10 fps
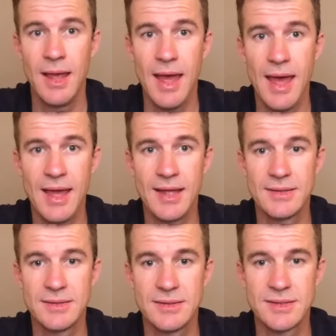
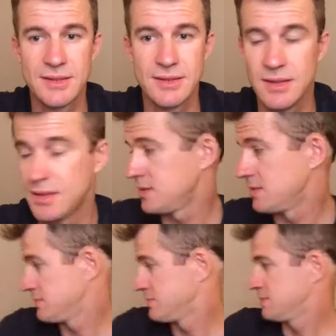And uh,
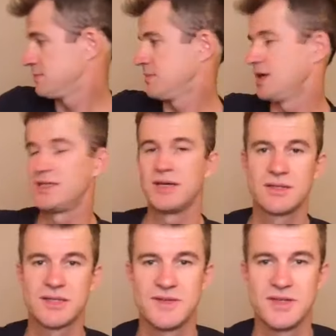my dogs
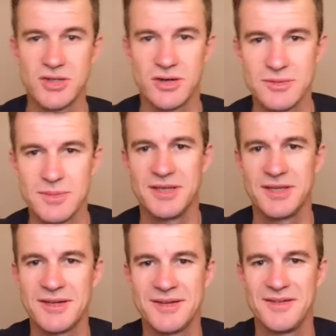are just joining me
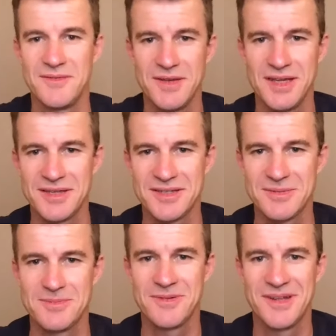here, if you hear some